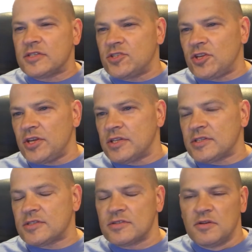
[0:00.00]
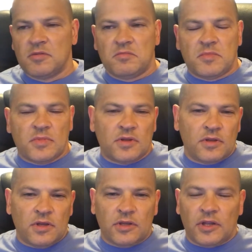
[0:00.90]
seats,
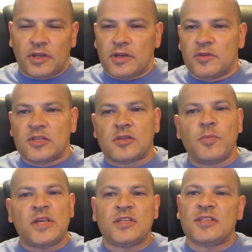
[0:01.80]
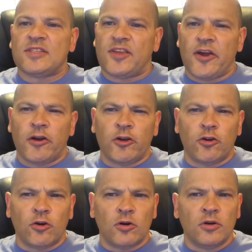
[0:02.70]
like this amazing
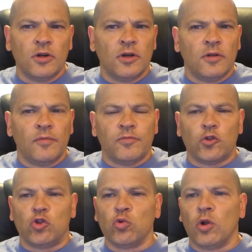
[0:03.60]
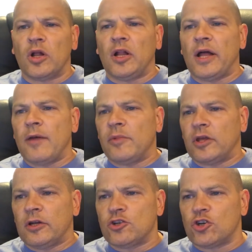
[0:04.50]
stereo, dual
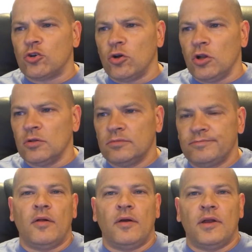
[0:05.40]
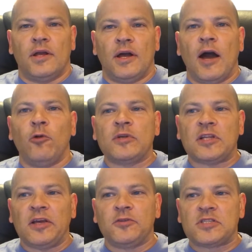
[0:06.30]
climate control. I always
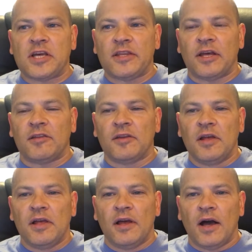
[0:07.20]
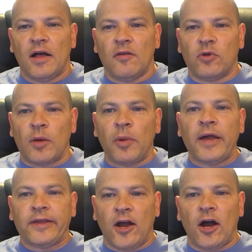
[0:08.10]
like to say that when I'm
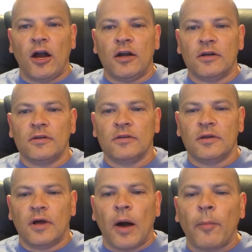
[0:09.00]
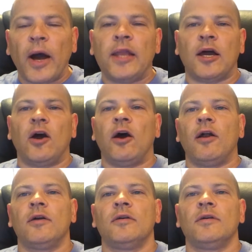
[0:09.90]
buying a car, I'm buying a car.